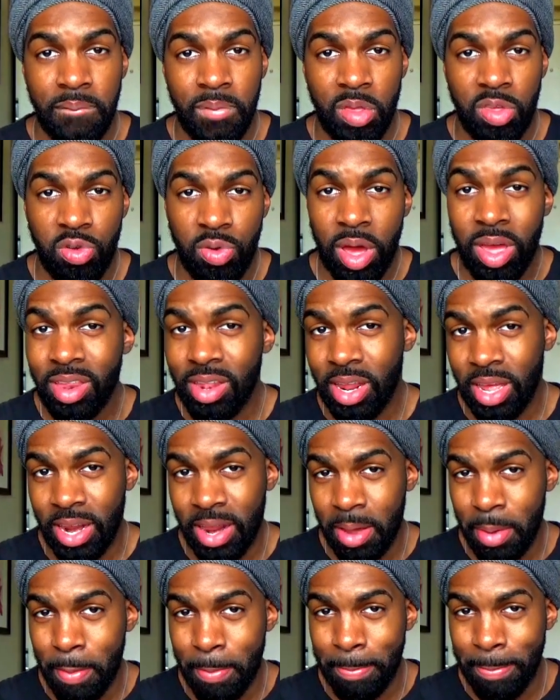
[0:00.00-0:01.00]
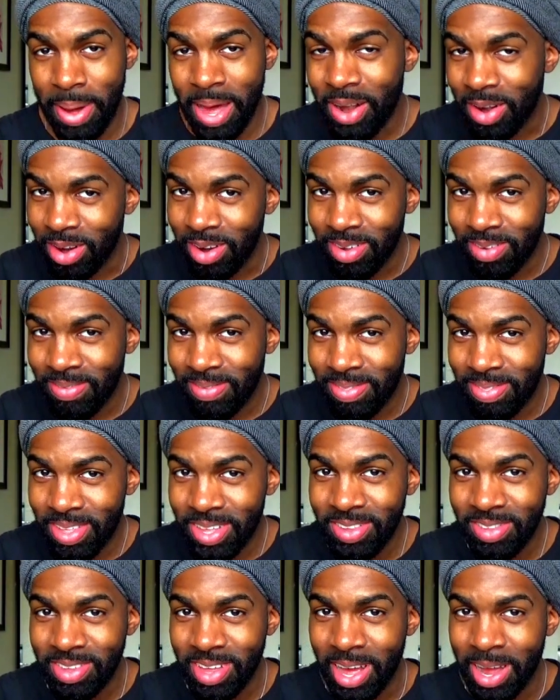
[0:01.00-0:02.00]
translate it better
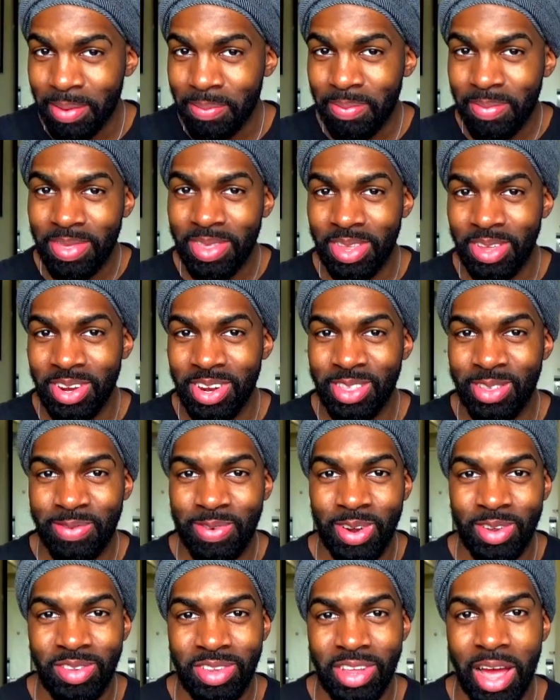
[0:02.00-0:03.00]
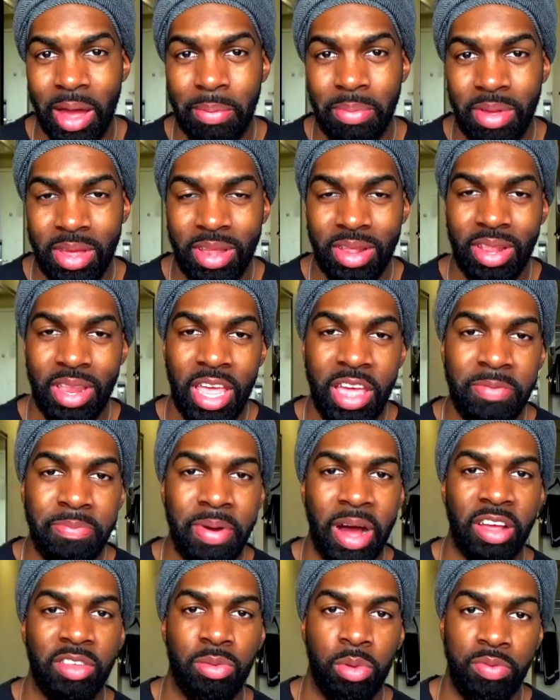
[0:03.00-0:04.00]
this time than you did the first time, if
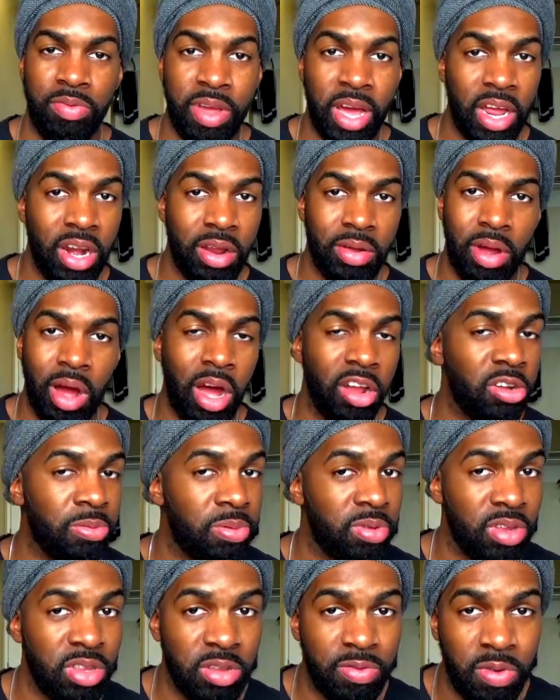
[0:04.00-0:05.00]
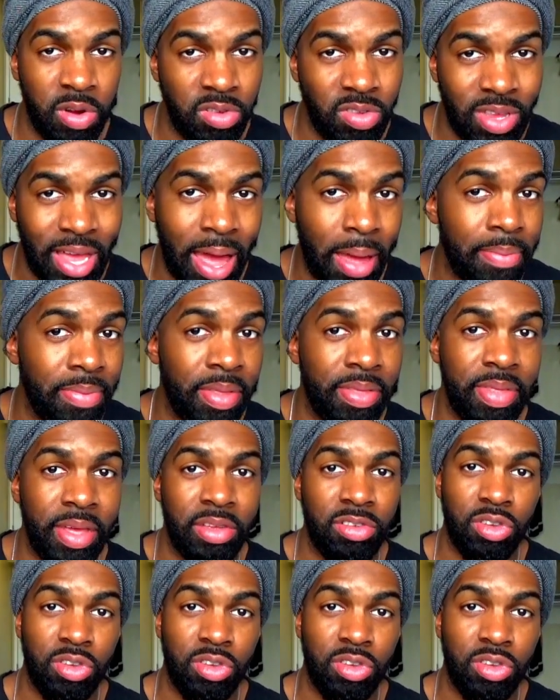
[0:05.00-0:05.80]
possible. If you got it 100% the first time, then that's